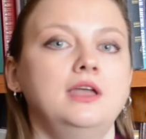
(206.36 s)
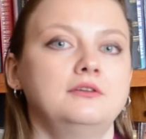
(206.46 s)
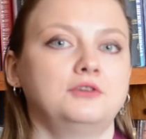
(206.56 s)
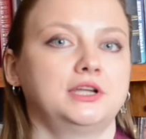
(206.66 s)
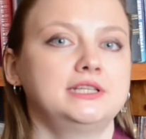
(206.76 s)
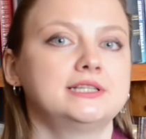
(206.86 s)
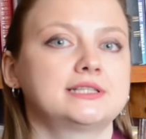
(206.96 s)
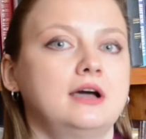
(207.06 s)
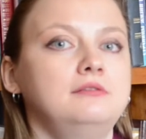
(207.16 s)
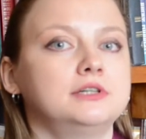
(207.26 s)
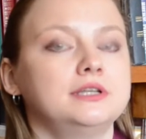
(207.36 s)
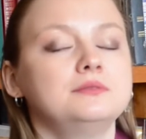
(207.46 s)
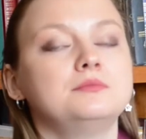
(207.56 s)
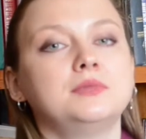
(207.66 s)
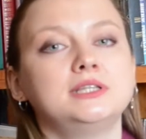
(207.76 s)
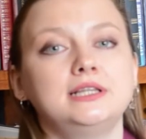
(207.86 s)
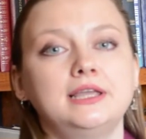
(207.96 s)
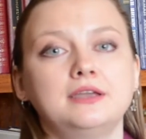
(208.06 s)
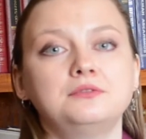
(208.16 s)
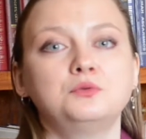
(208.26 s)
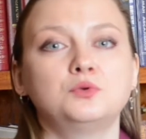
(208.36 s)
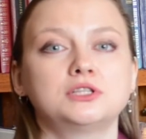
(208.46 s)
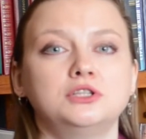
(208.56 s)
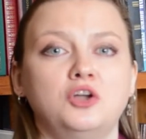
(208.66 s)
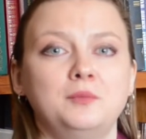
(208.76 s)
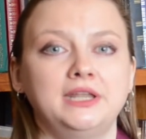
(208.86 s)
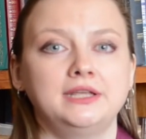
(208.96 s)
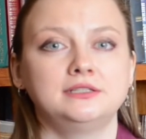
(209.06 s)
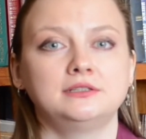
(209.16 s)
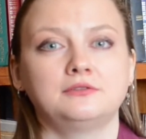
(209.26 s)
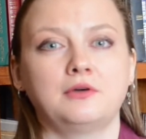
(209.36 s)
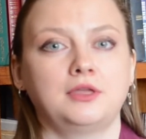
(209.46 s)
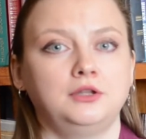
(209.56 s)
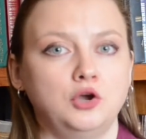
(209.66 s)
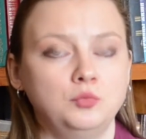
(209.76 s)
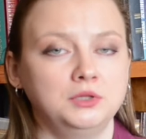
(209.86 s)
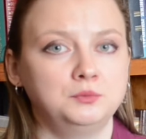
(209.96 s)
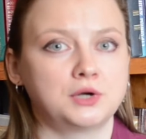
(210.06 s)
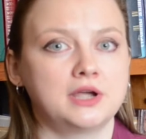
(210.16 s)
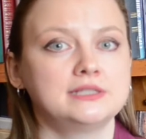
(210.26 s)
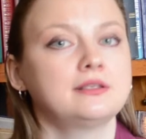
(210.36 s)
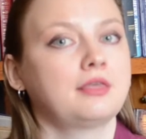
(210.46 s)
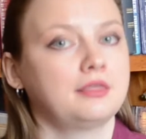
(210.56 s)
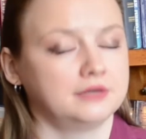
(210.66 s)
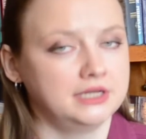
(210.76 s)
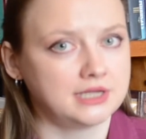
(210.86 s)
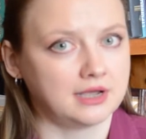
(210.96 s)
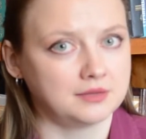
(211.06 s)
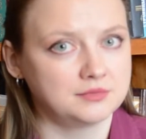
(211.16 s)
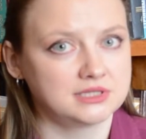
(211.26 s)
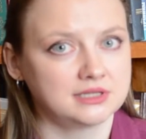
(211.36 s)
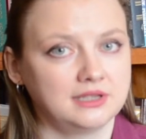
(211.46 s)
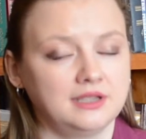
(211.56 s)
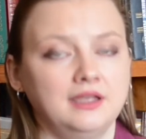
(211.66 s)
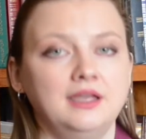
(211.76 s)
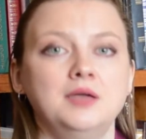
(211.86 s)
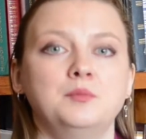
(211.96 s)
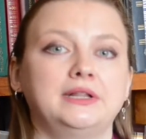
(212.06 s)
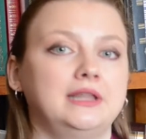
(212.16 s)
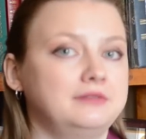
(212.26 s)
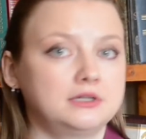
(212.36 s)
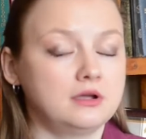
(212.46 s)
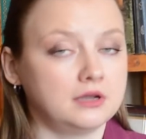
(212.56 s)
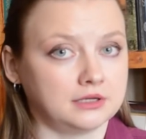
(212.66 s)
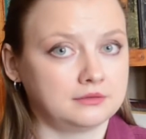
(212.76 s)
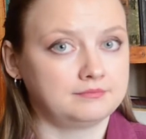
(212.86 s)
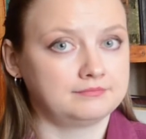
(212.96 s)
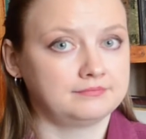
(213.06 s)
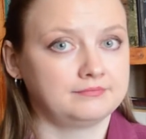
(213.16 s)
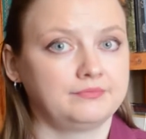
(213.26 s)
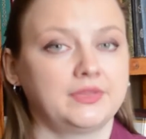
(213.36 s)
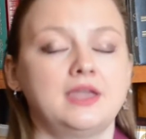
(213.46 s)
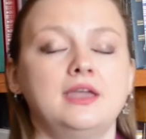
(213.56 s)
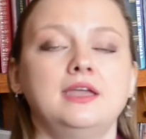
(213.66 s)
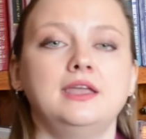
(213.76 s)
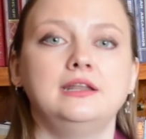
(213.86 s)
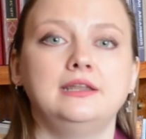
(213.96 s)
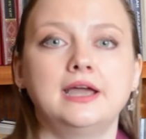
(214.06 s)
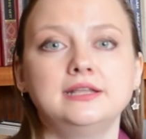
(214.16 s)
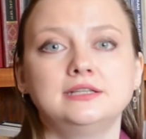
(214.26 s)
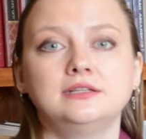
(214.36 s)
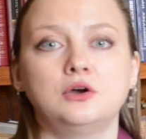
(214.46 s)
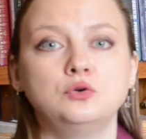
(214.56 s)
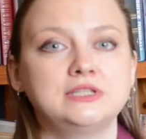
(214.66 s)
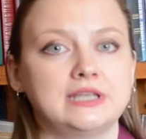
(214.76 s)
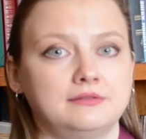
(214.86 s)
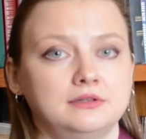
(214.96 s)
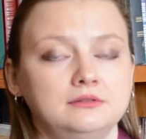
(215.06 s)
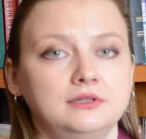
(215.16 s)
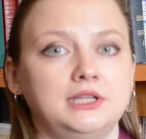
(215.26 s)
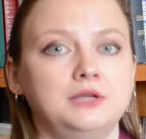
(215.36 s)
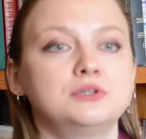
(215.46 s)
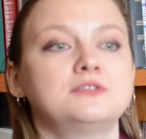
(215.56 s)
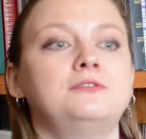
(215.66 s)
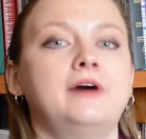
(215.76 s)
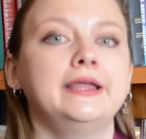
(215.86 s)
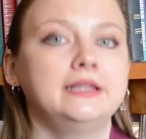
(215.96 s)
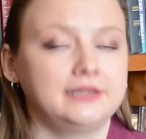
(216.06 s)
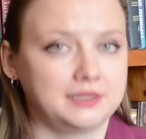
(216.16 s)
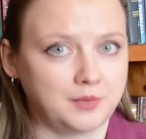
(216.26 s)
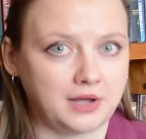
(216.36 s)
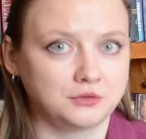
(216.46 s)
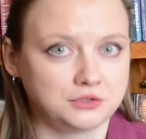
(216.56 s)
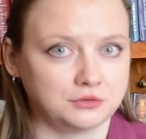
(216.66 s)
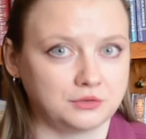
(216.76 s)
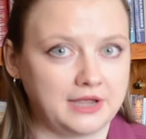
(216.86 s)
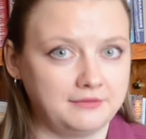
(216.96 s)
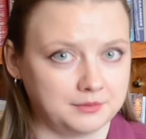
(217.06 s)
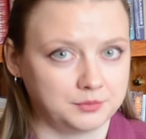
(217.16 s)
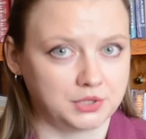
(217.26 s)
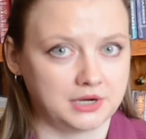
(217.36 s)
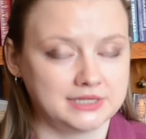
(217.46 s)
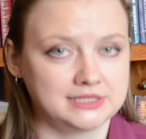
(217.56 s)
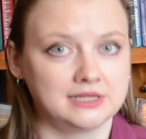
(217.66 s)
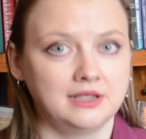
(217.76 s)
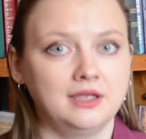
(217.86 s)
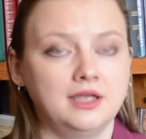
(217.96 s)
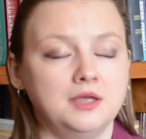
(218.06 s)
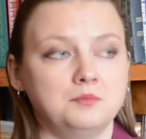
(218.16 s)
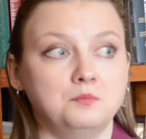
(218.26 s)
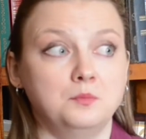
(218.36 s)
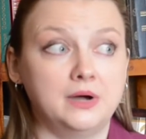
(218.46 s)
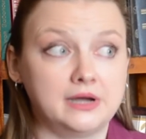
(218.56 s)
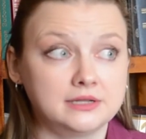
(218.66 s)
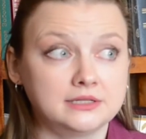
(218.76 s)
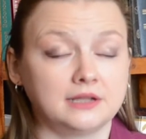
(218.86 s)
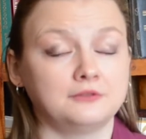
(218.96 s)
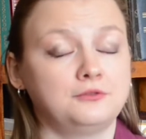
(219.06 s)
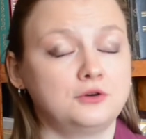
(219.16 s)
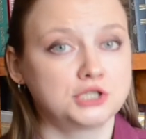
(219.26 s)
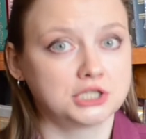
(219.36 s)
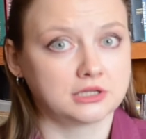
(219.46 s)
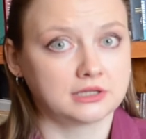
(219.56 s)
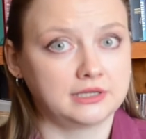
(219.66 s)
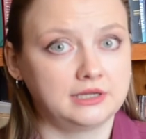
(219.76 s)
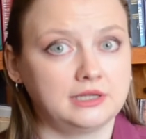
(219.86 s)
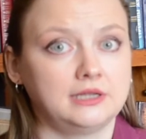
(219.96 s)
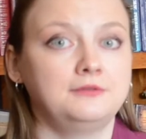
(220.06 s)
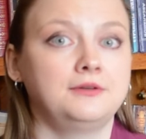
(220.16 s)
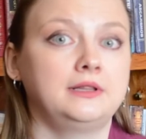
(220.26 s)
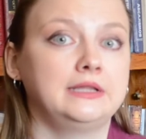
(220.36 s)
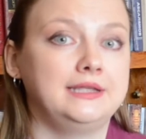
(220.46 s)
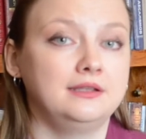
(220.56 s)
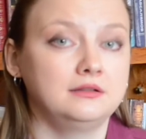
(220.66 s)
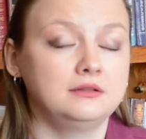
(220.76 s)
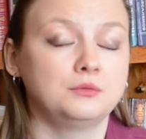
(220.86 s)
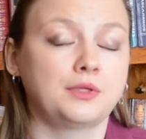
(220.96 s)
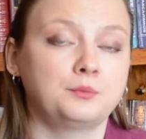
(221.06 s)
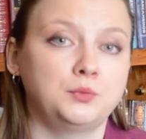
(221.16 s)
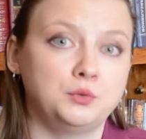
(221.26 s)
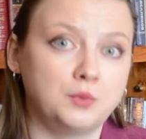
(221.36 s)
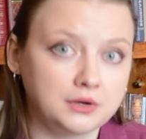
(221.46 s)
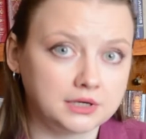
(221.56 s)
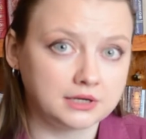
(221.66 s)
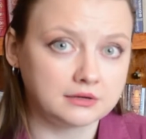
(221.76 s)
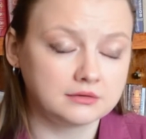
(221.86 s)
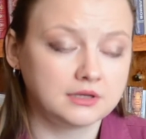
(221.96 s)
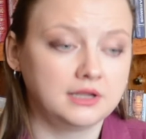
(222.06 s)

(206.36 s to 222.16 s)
For his discovery, Mendeleev was nominated for the Nobel Prize 3 times, but never got it. In 1907, he was finally about to have the prize, but unfortunately he fell ill with pneumonia